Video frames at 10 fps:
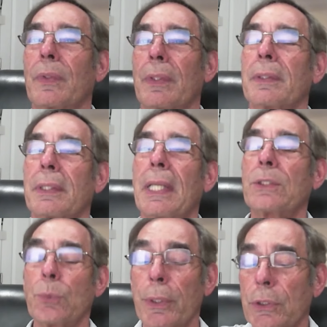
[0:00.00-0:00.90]
Yeah,
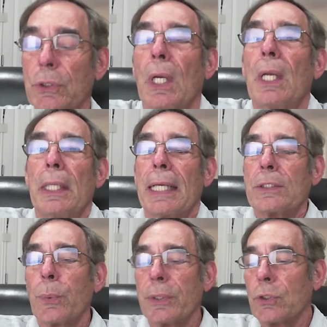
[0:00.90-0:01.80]
that's where
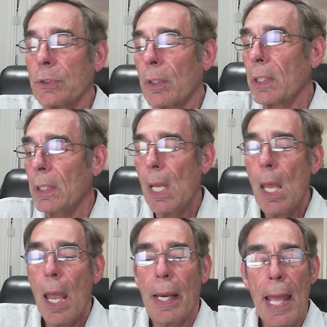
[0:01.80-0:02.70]
it started.
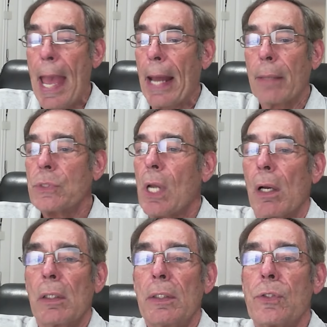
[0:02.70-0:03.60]
And Adam's
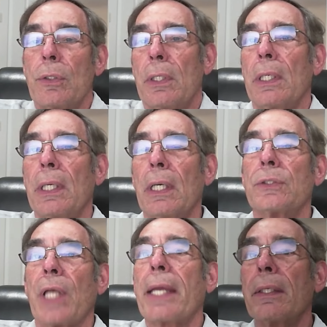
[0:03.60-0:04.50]
gone into the
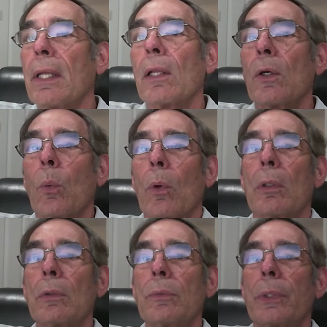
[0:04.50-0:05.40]
psychedelic
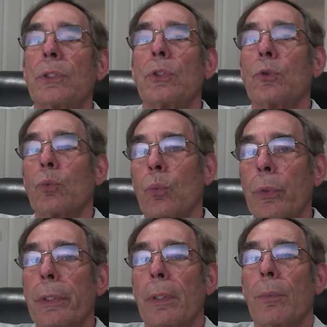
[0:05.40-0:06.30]
world, which is
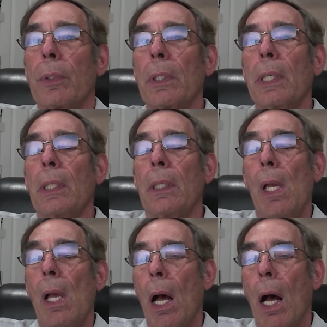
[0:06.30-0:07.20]
really, really
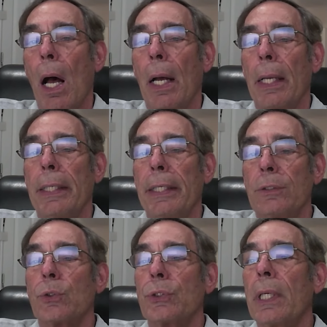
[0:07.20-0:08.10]

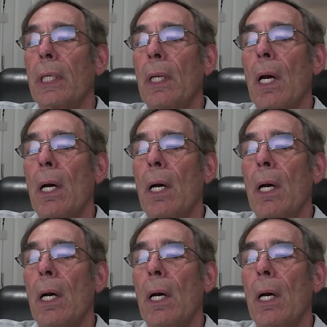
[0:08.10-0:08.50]
interesting.